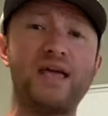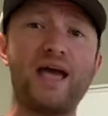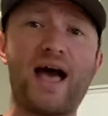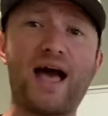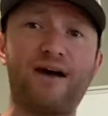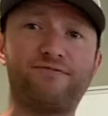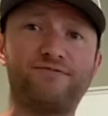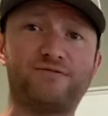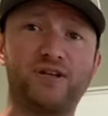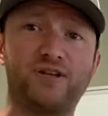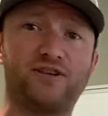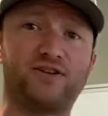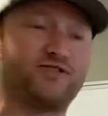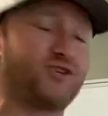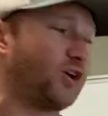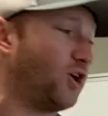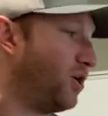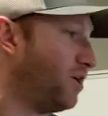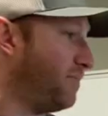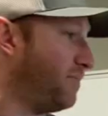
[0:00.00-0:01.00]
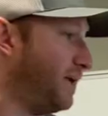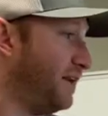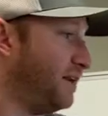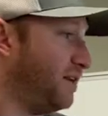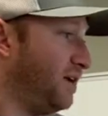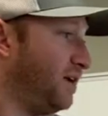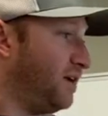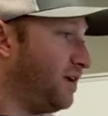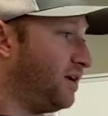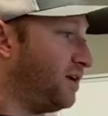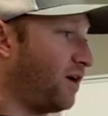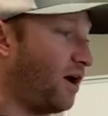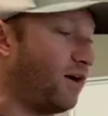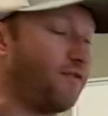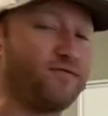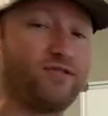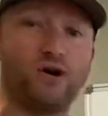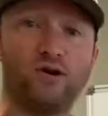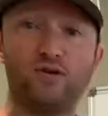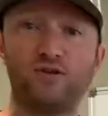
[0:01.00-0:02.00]
have to determine,
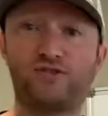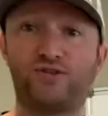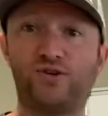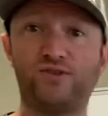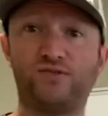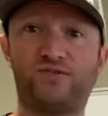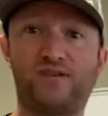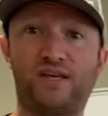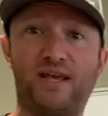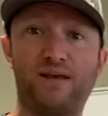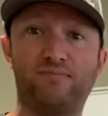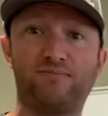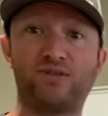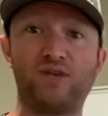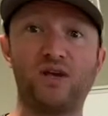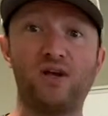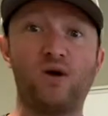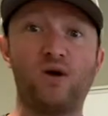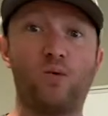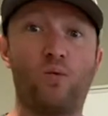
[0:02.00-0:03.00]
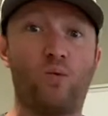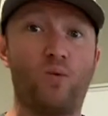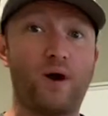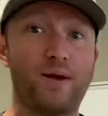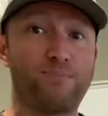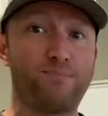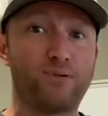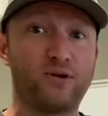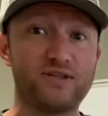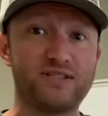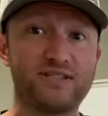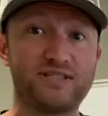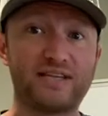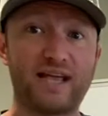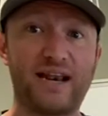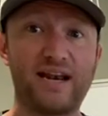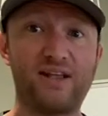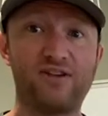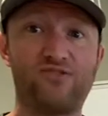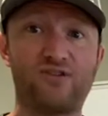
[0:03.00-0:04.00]
of those two teams, what
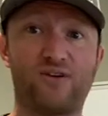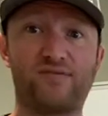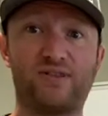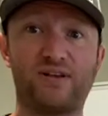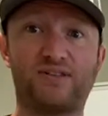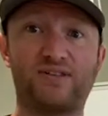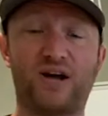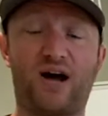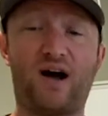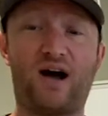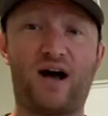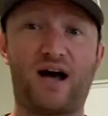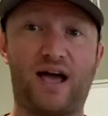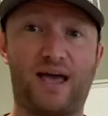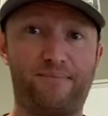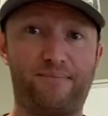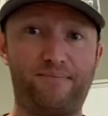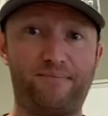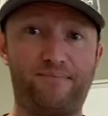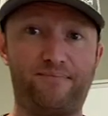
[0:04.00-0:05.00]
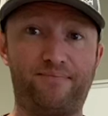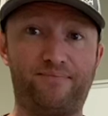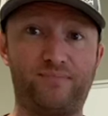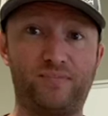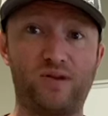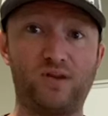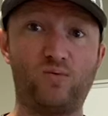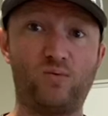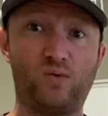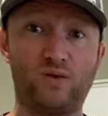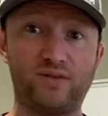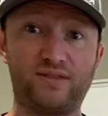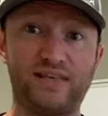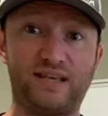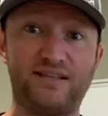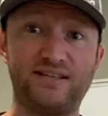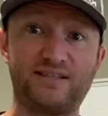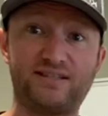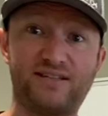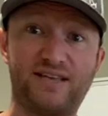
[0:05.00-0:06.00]
percentage of the time will
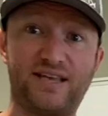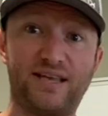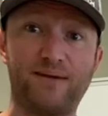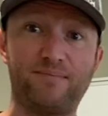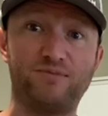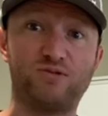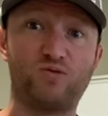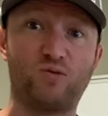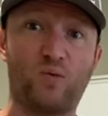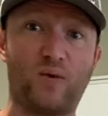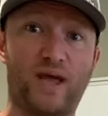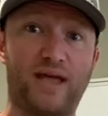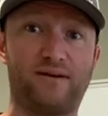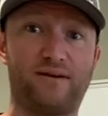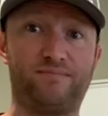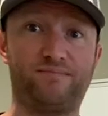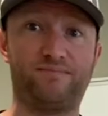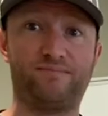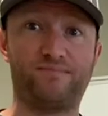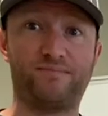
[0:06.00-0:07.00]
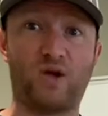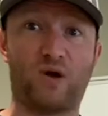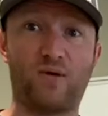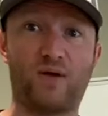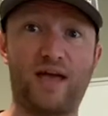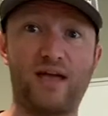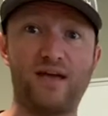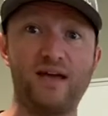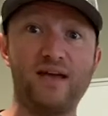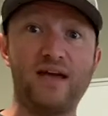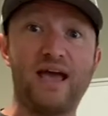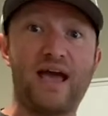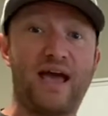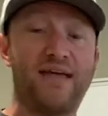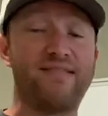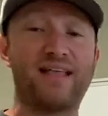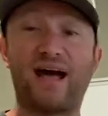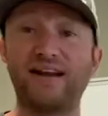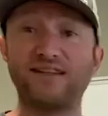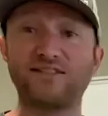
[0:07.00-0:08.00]
these teams win, okay?
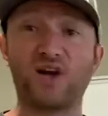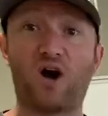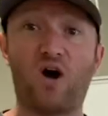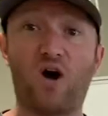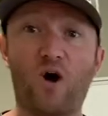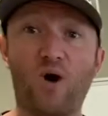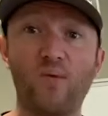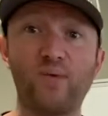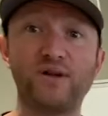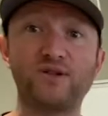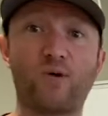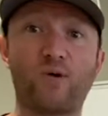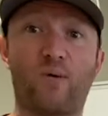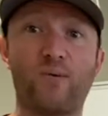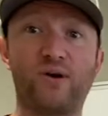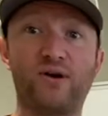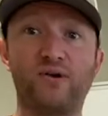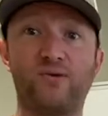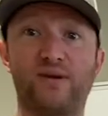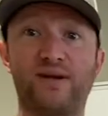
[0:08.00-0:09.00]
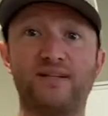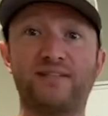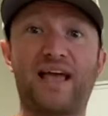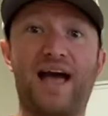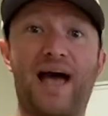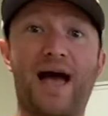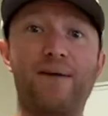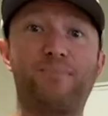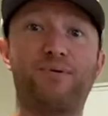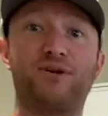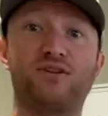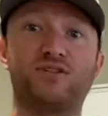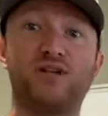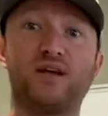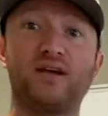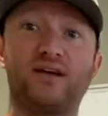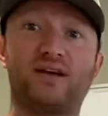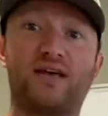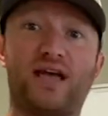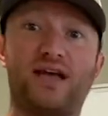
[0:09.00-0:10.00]
And that's always what we're doing as cappers,
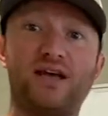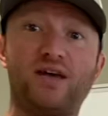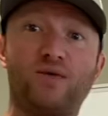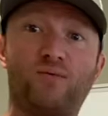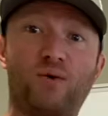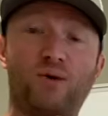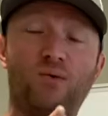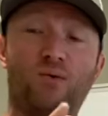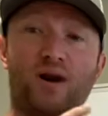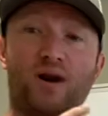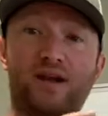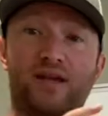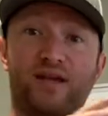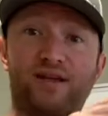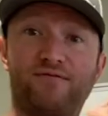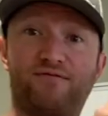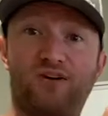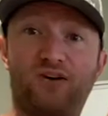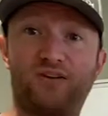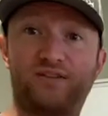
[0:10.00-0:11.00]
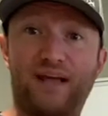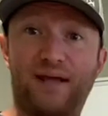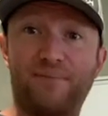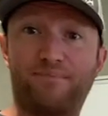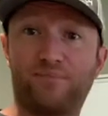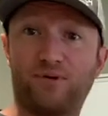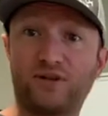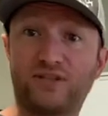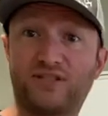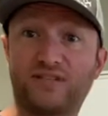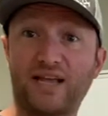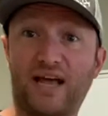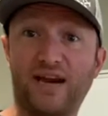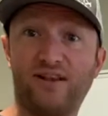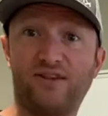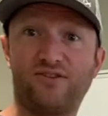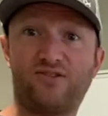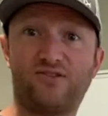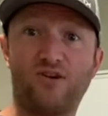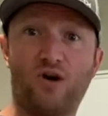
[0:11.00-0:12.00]
okay? We want to convert that
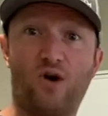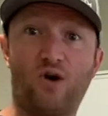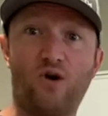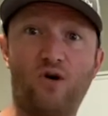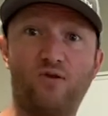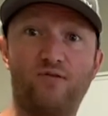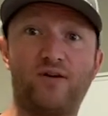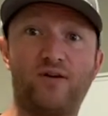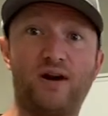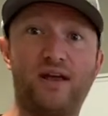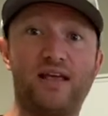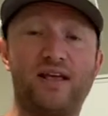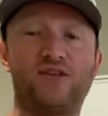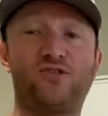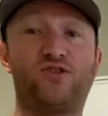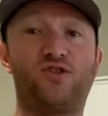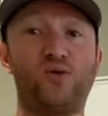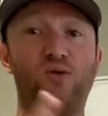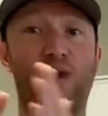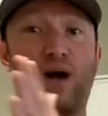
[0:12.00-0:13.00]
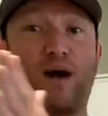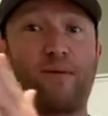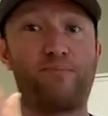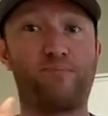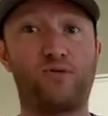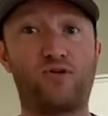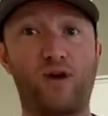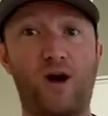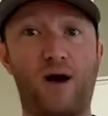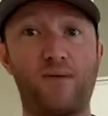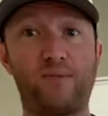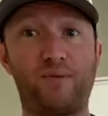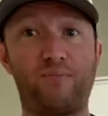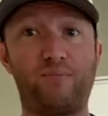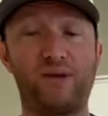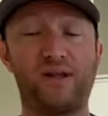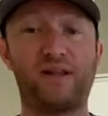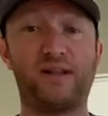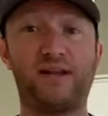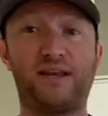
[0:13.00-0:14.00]
percentage over into a
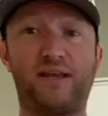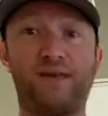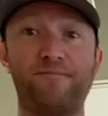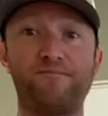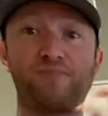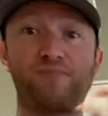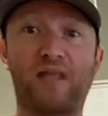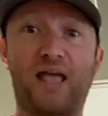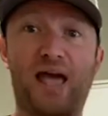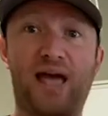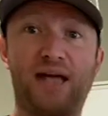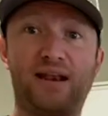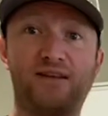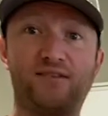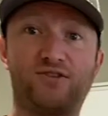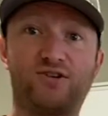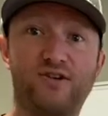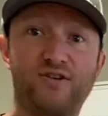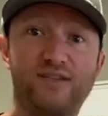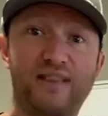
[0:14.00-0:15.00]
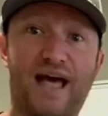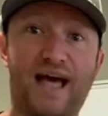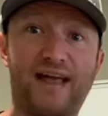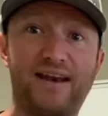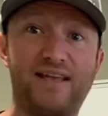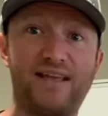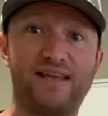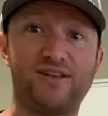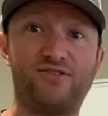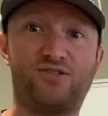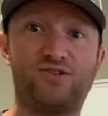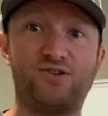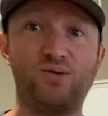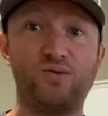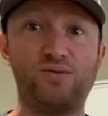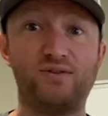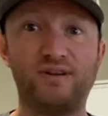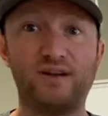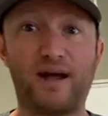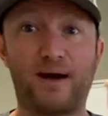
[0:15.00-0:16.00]
probability and turn that
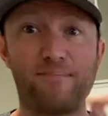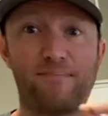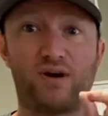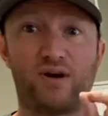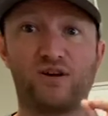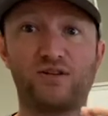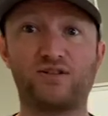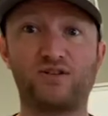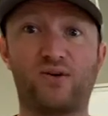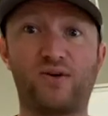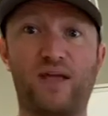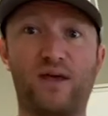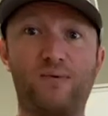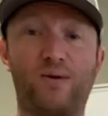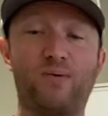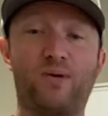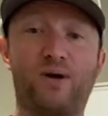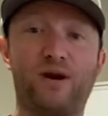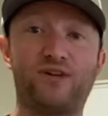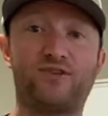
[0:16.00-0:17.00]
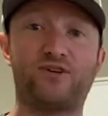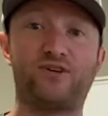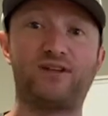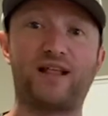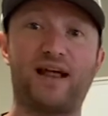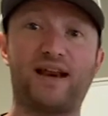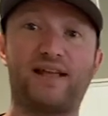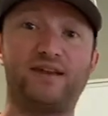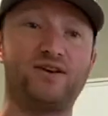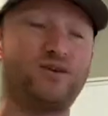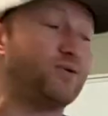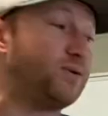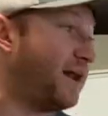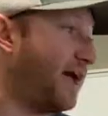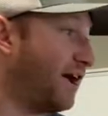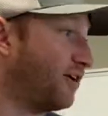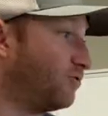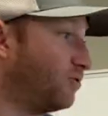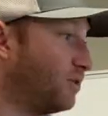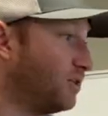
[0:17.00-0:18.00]
into numbers, okay? We want to turn that into an
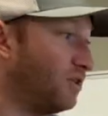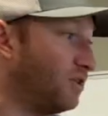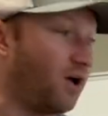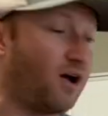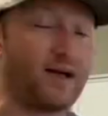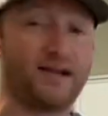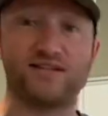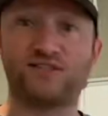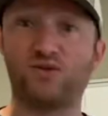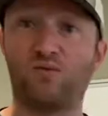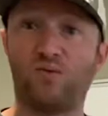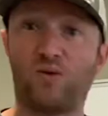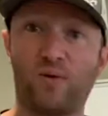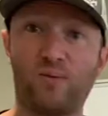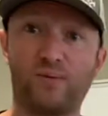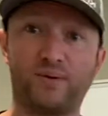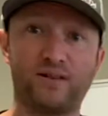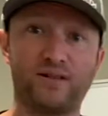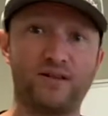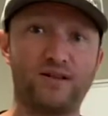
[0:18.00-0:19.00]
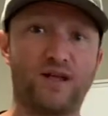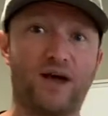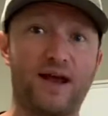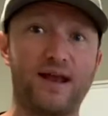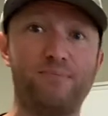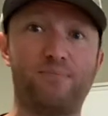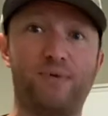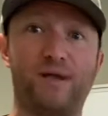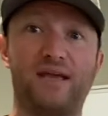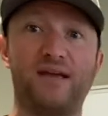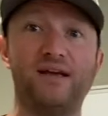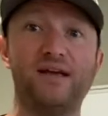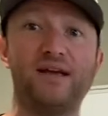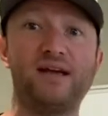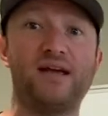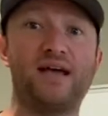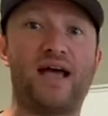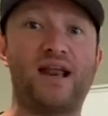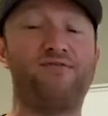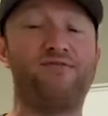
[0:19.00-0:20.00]
actual line, so what would the line be?
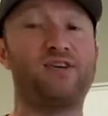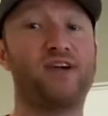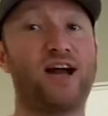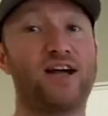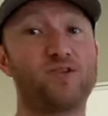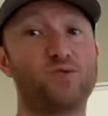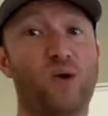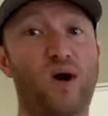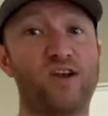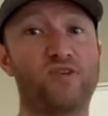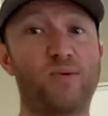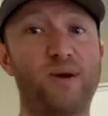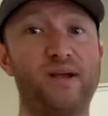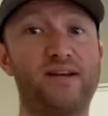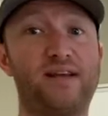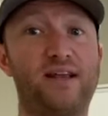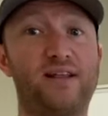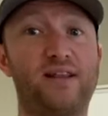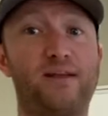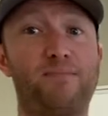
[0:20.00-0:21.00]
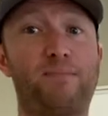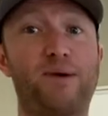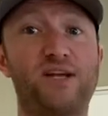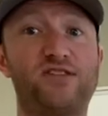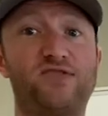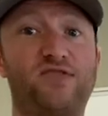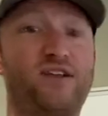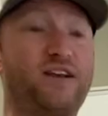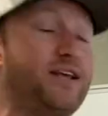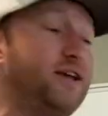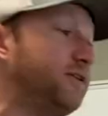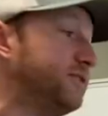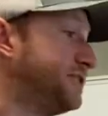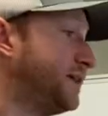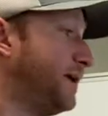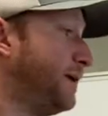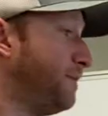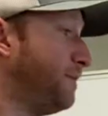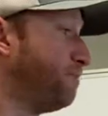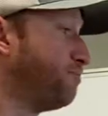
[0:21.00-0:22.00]
And if you guys watch my daily picks videos,
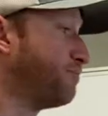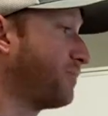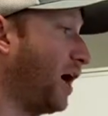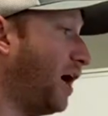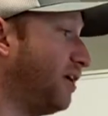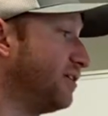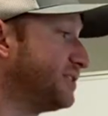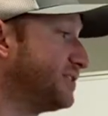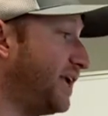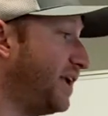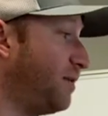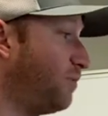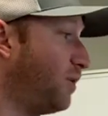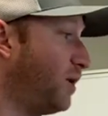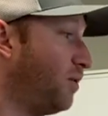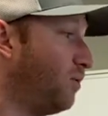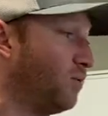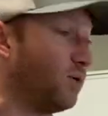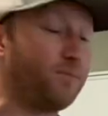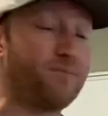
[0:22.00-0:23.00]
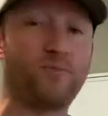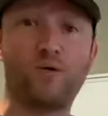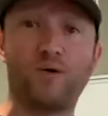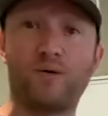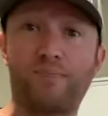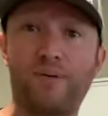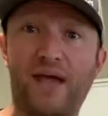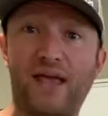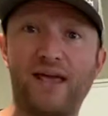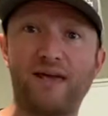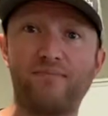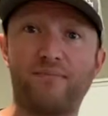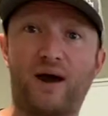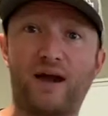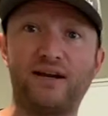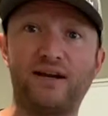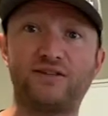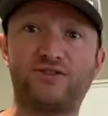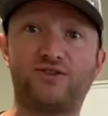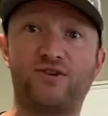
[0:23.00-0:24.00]
I'll say, well, we're paying
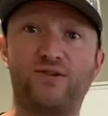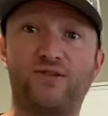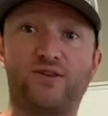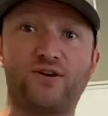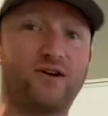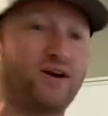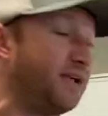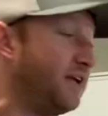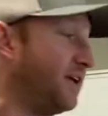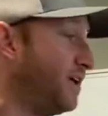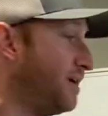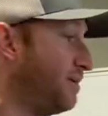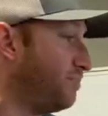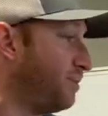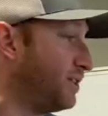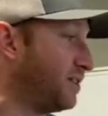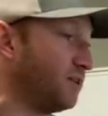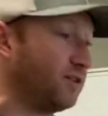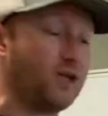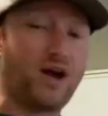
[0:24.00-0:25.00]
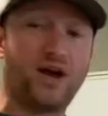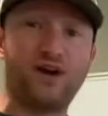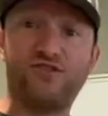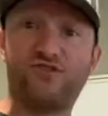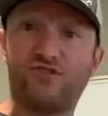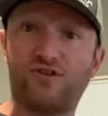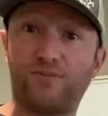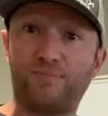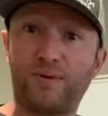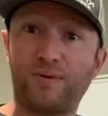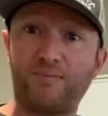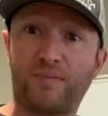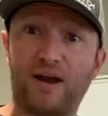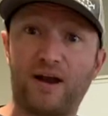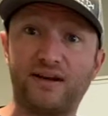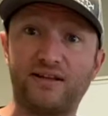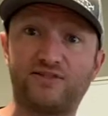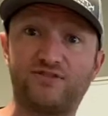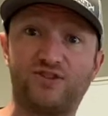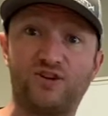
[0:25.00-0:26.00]
minus 230, but the line should be
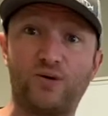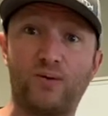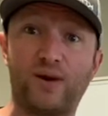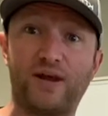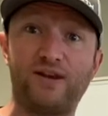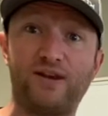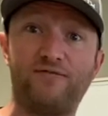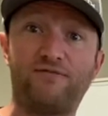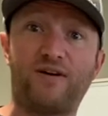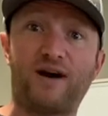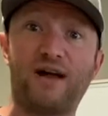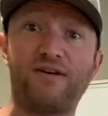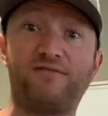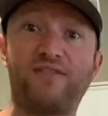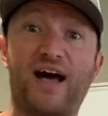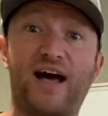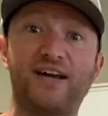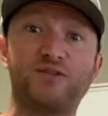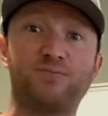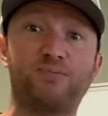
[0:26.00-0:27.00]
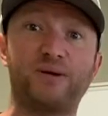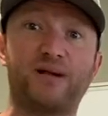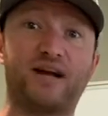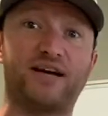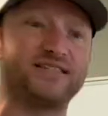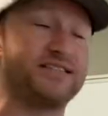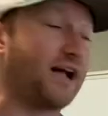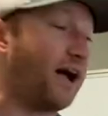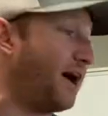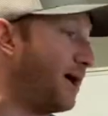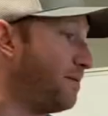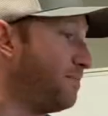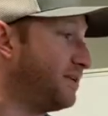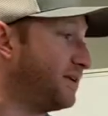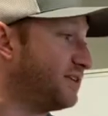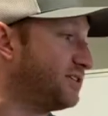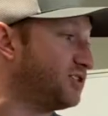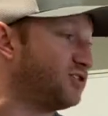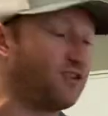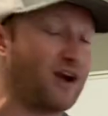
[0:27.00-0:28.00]
minus 285. That is because I'm
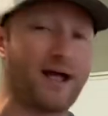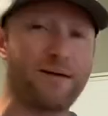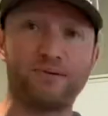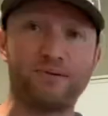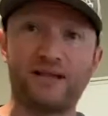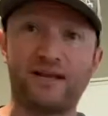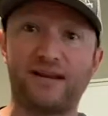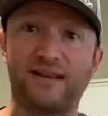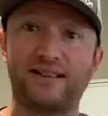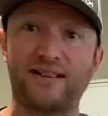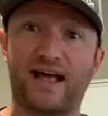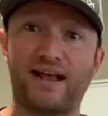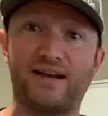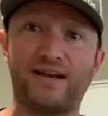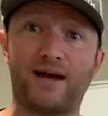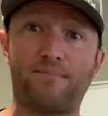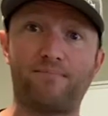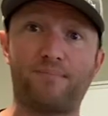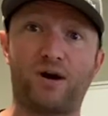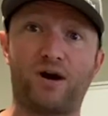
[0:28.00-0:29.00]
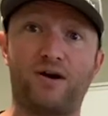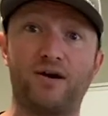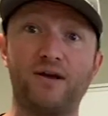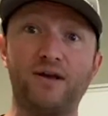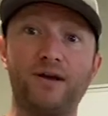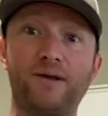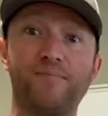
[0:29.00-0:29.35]
extrapolating that number